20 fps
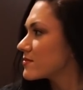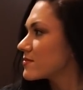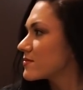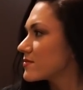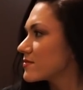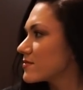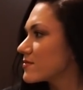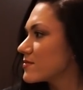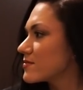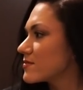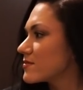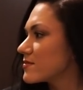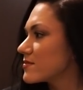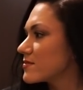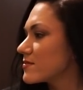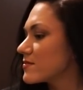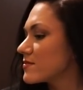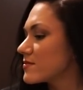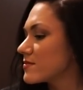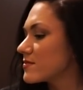
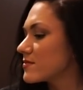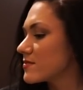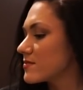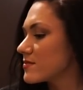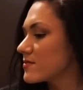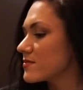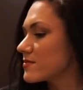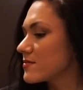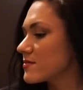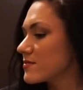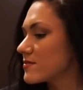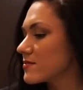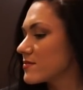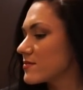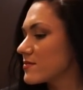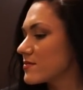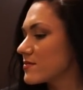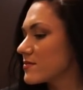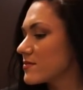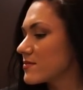
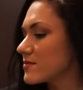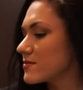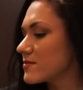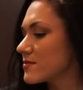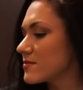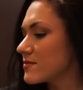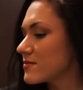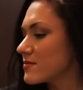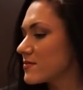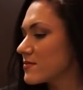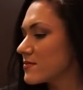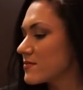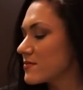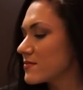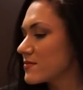(not speaking)